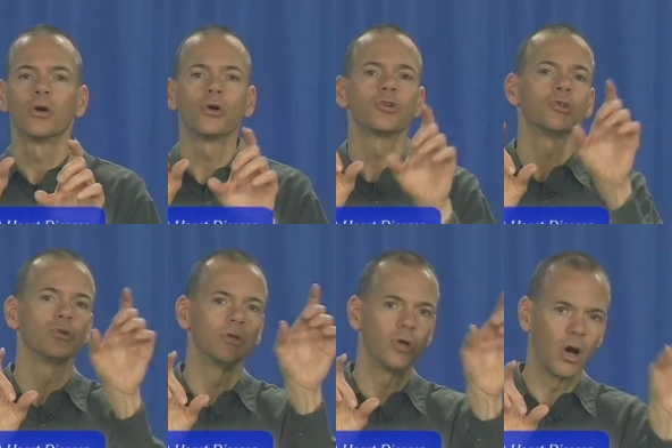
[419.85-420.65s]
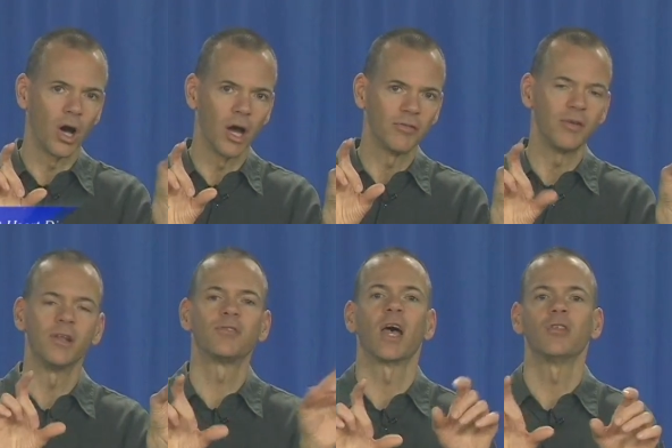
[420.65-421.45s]
or turned off, and
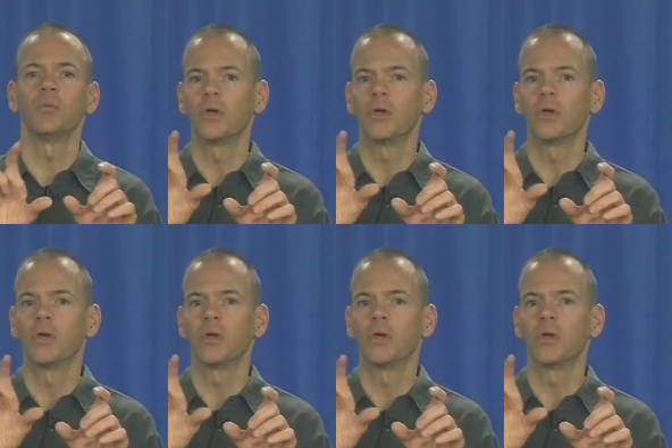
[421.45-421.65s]
in science we